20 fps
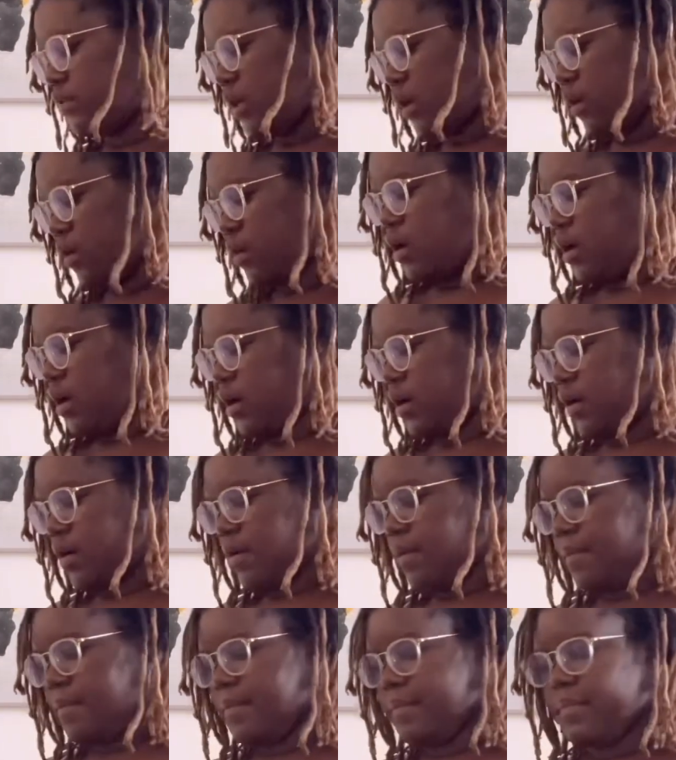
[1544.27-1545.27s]
yeah.
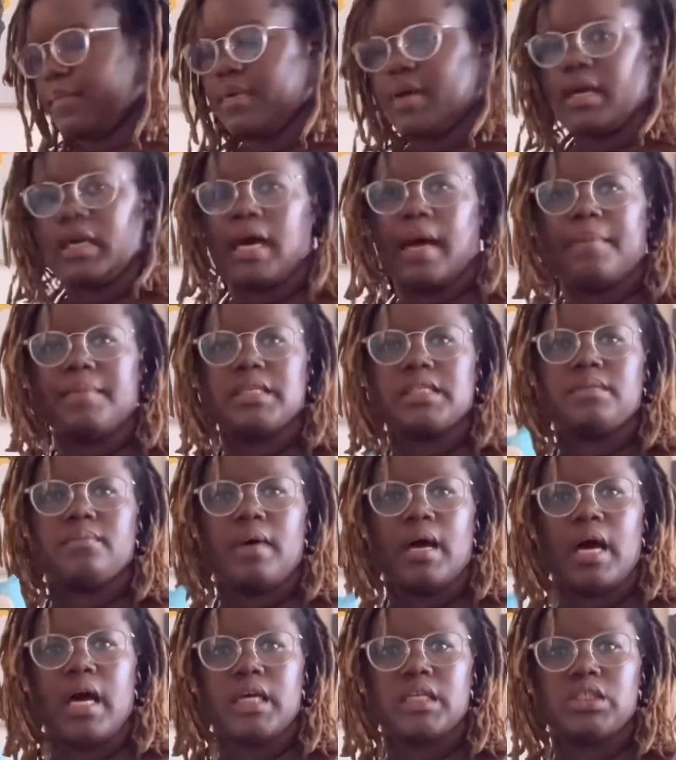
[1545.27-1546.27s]
Um, got me some
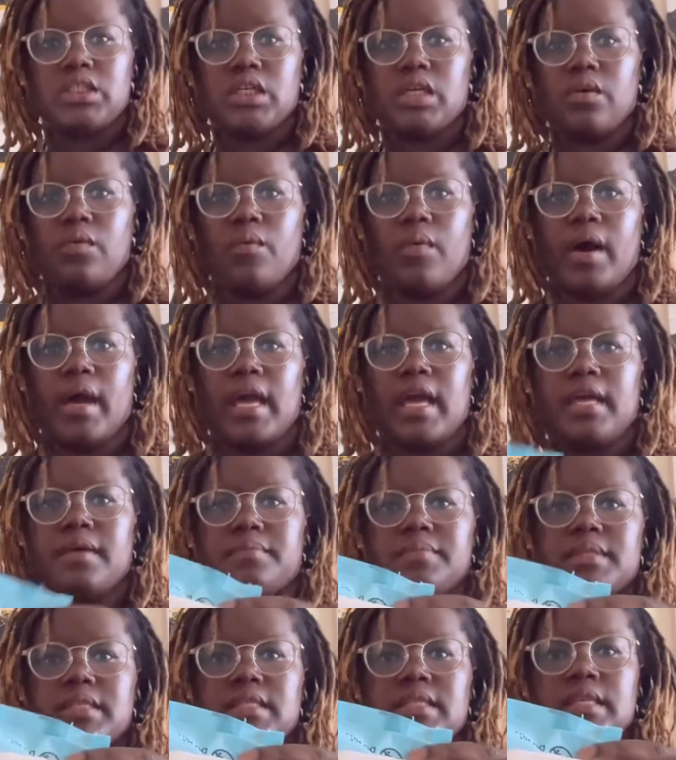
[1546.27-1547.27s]
hygiene
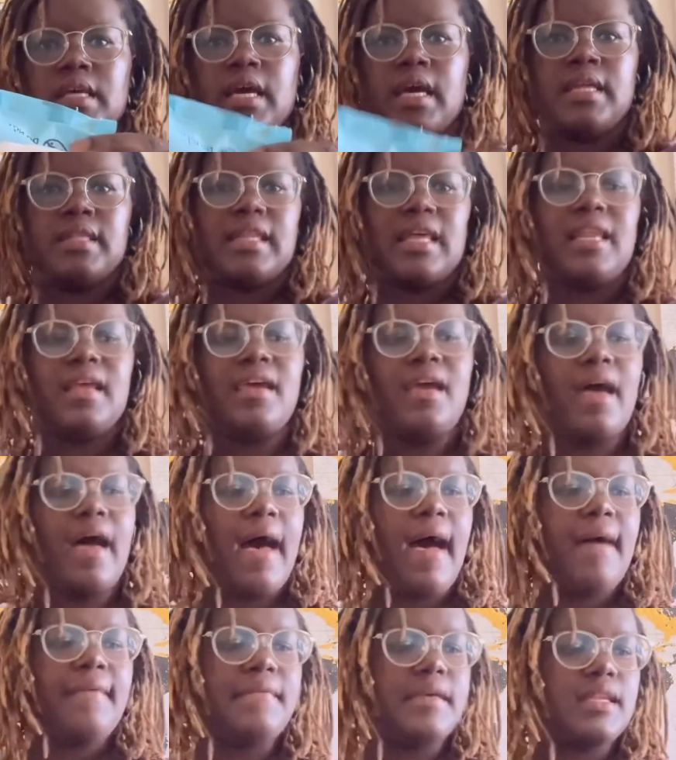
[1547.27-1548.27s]
wipes they didn't
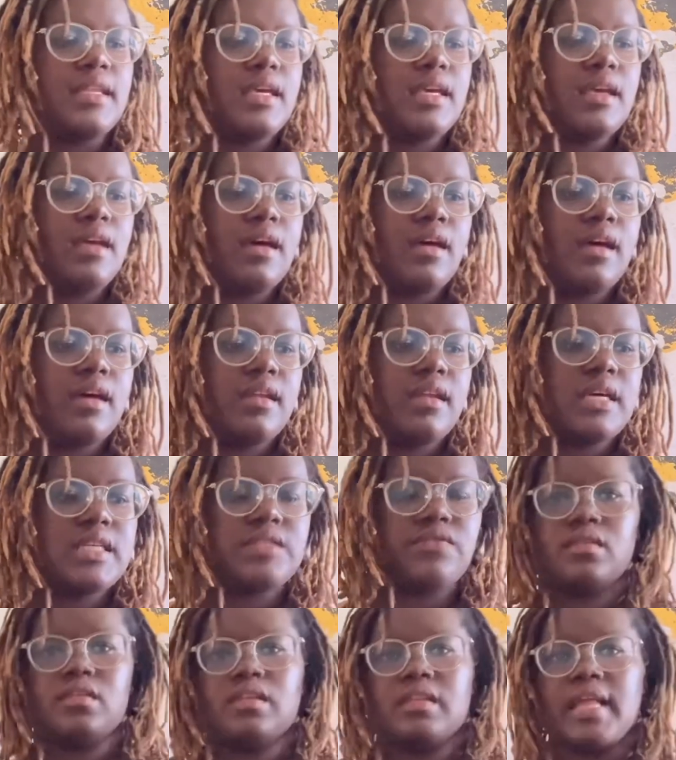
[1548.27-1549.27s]
have any, uh,
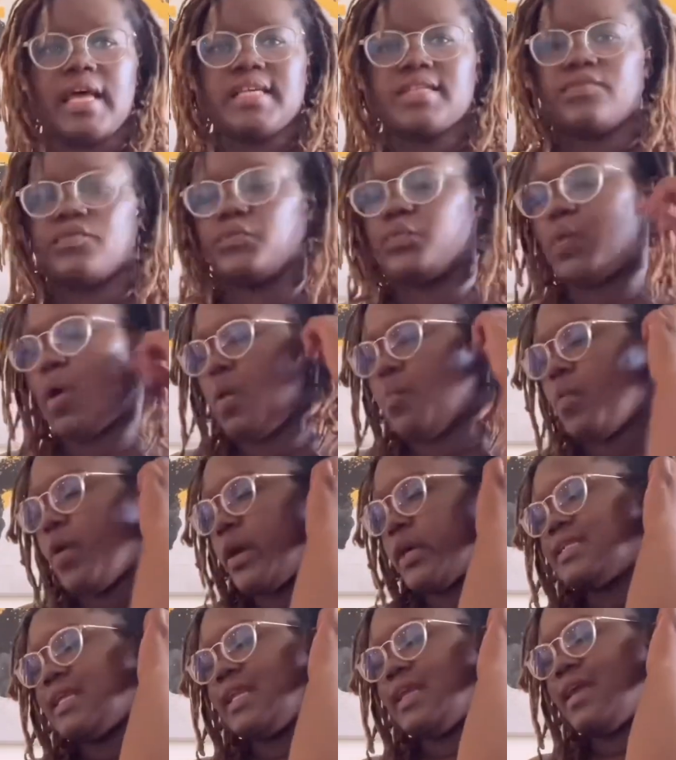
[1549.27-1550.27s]
that's, that's from
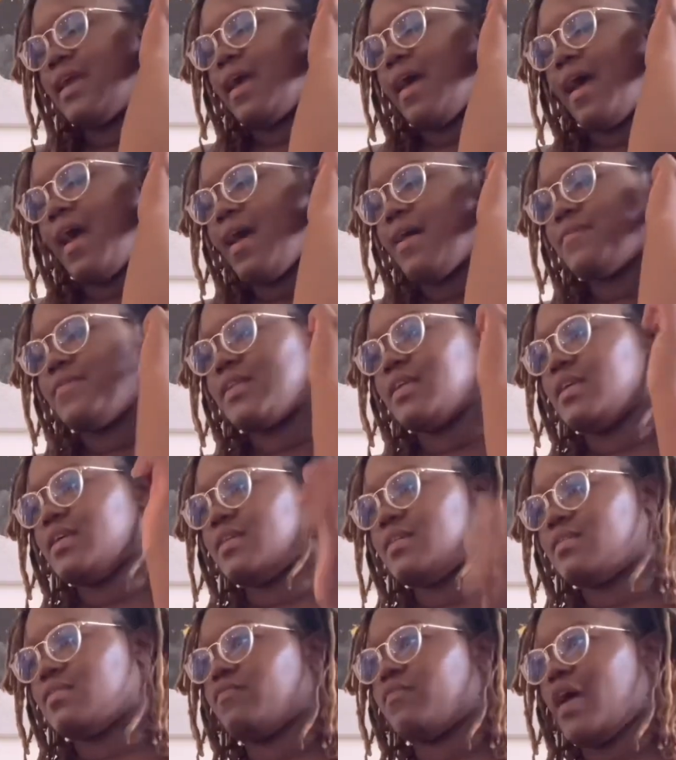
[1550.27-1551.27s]
Walmart. They didn't have
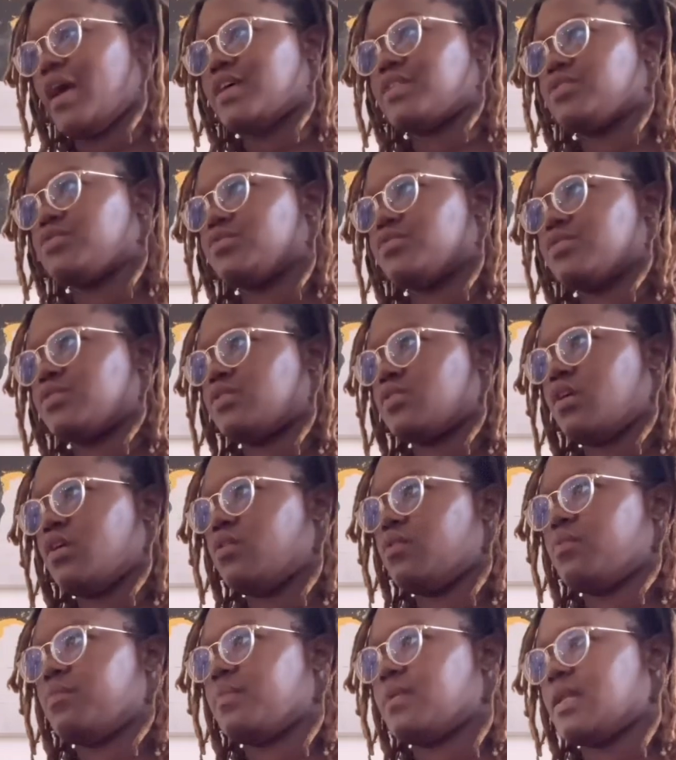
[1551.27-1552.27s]
any vaginal
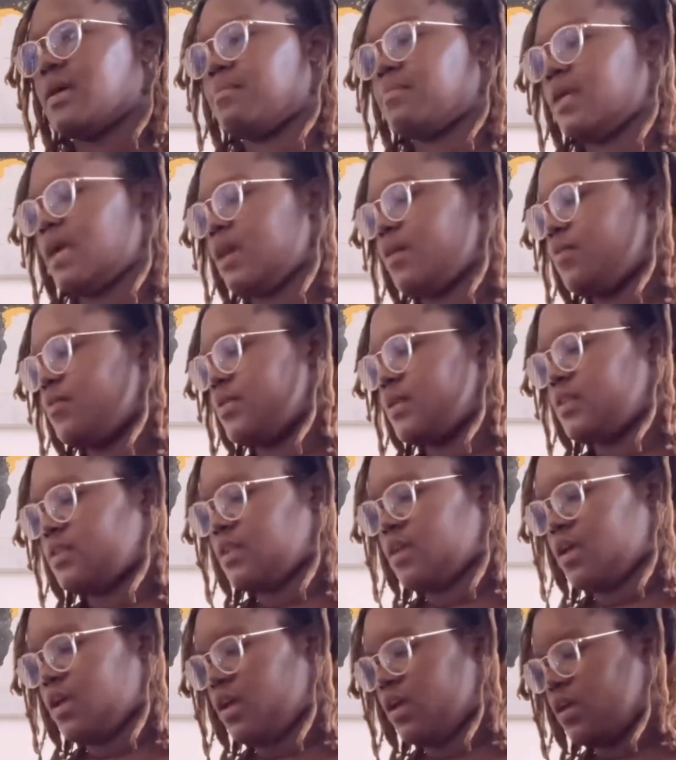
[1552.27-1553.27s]
soap. And I'm like, what the
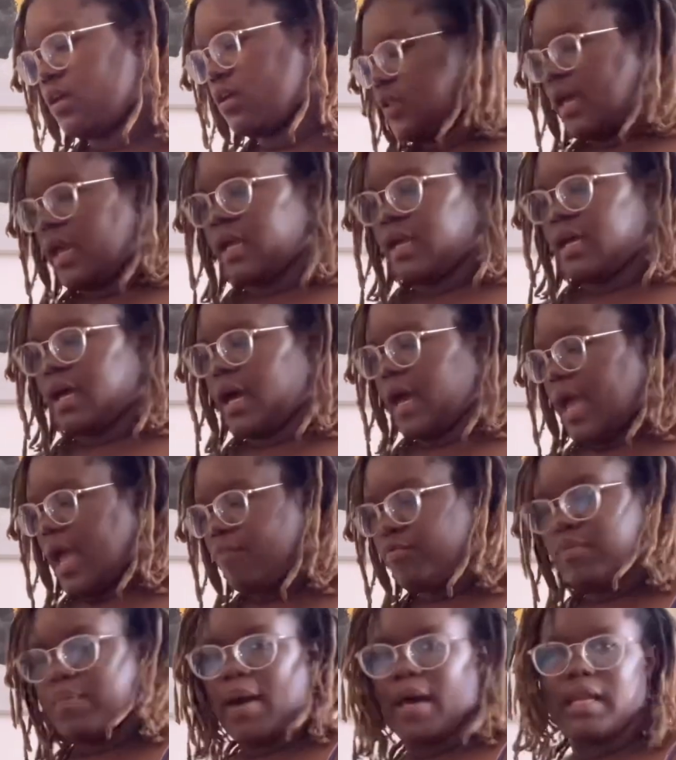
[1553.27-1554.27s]
heck? Like,
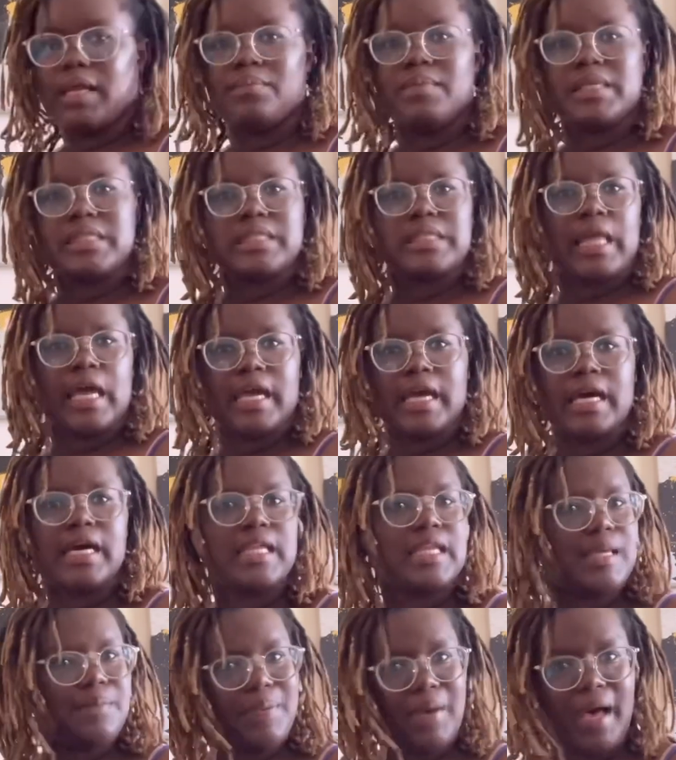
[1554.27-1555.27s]
everybody must like
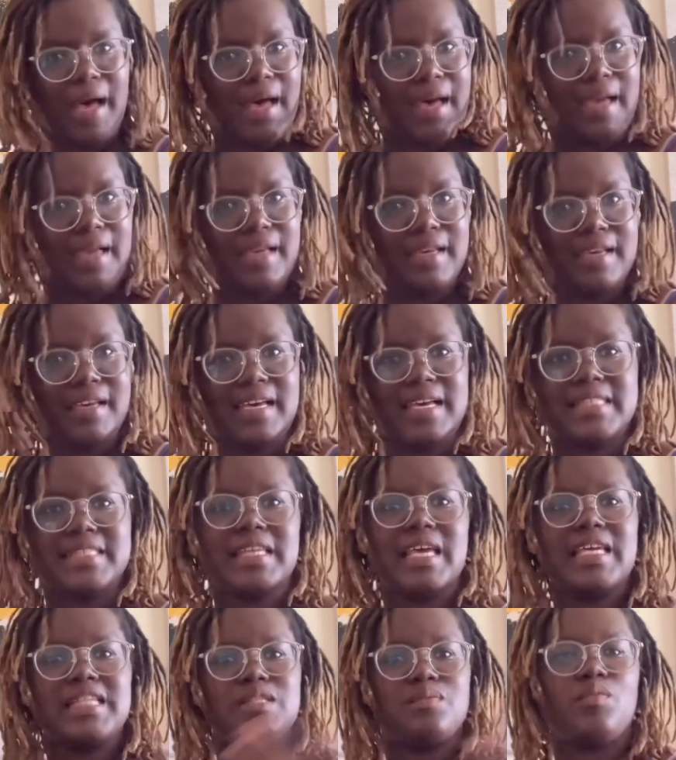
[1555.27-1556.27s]
honey pot because
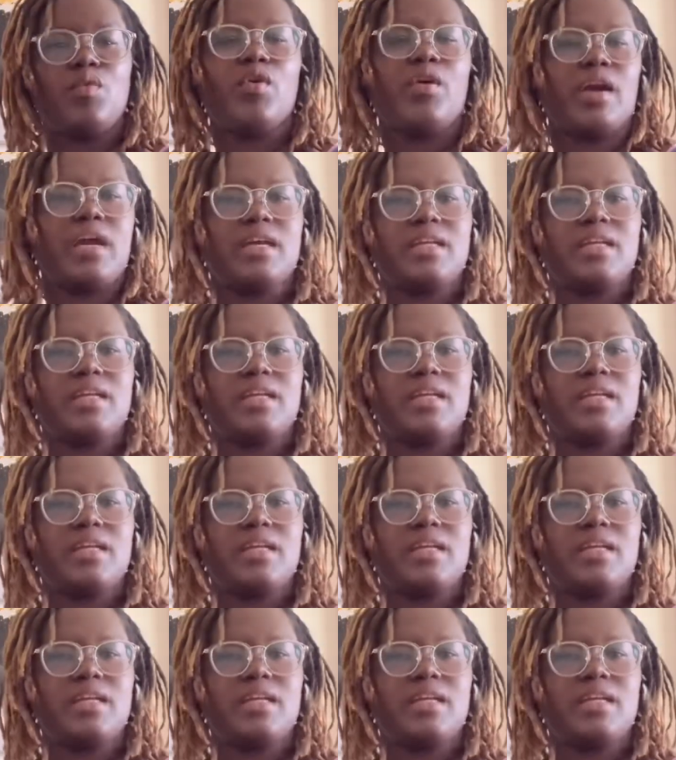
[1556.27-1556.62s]
it's more,